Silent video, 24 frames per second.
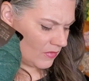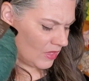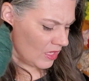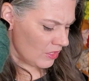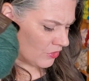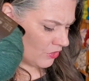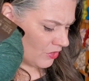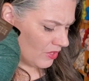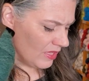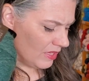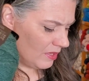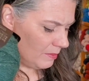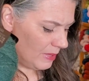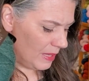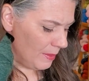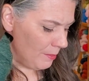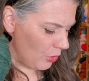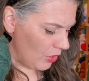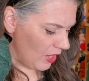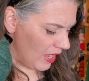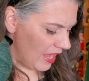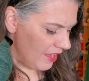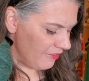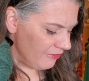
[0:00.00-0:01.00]
So a little bit
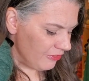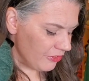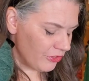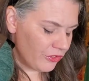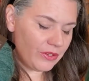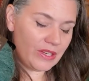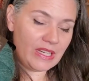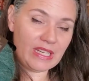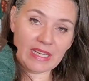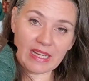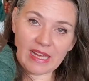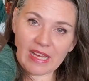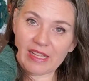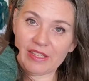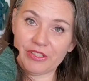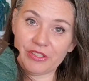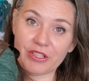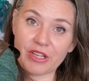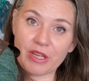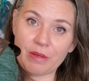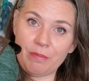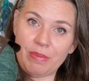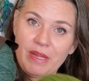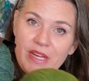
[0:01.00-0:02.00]
more evergreen
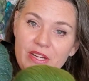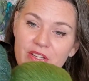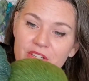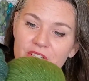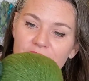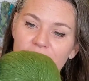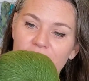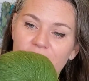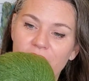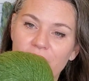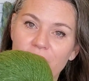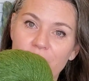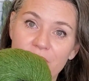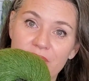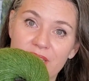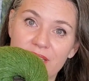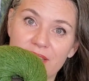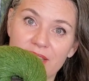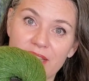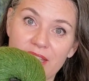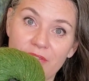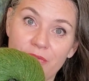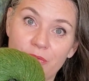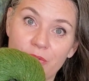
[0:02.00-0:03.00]
colored compared to the Lotus
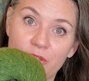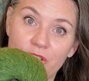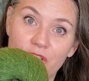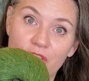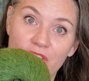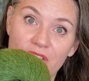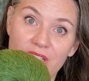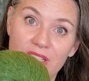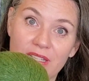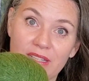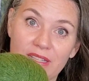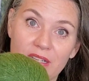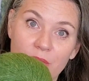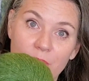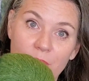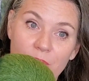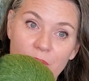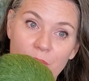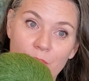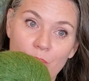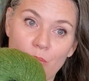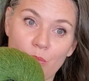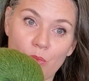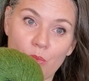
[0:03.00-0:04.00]
Leaf, which is a little
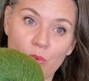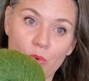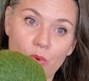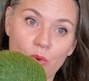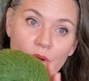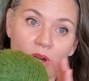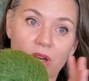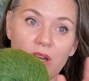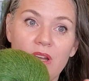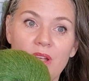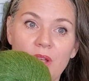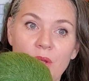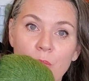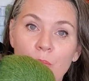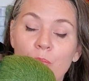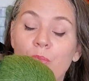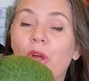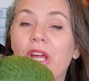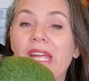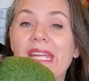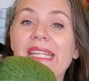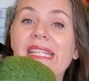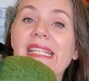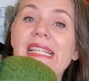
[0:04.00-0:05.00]
bit more
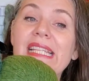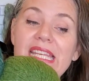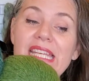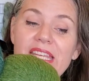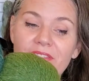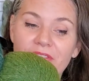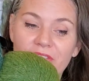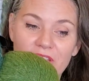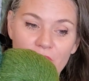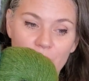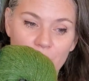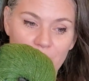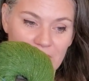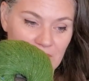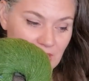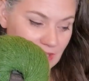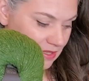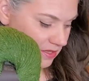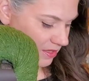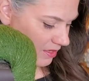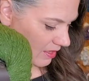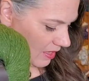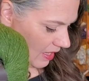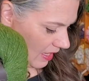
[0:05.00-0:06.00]
bright leafy green
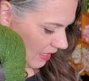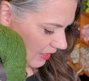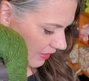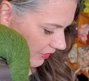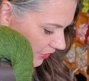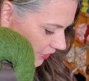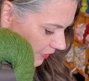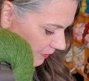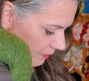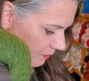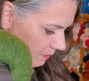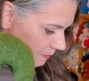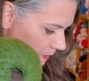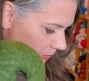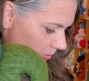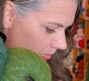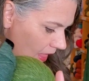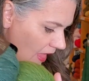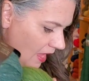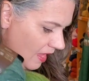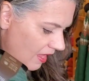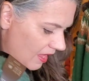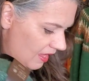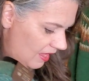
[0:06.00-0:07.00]
color.
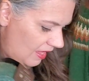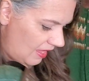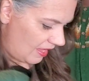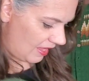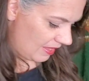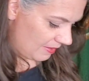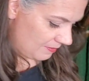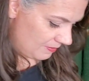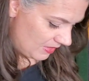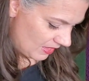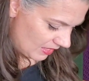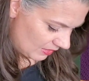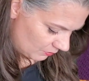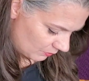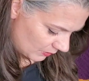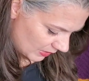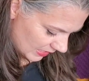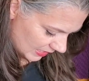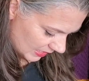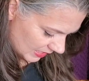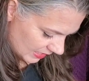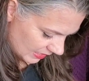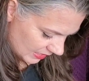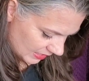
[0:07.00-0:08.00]
Then
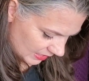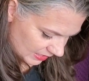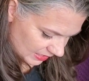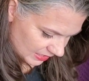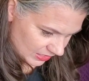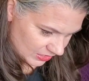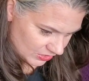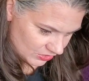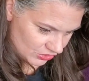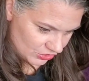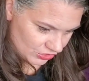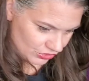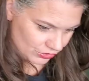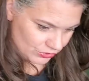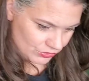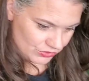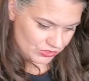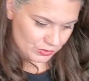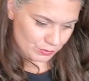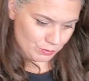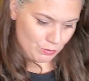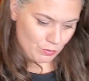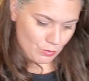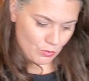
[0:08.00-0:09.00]
we get into
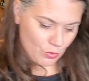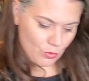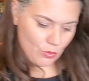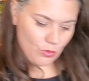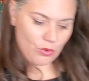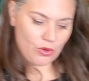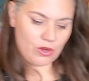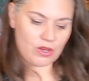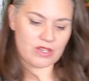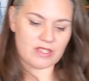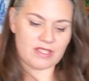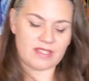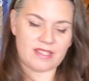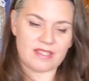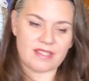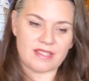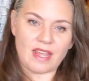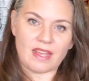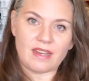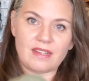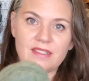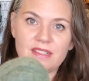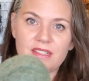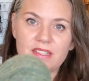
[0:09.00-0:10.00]
some more
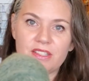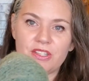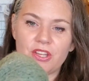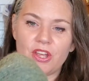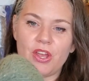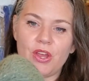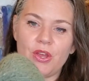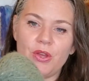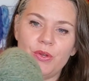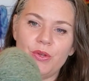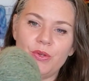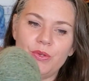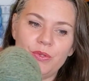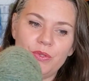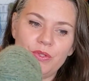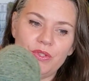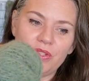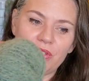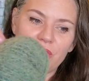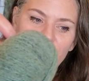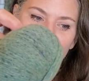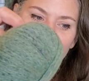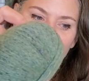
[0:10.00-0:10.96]
subtle tones.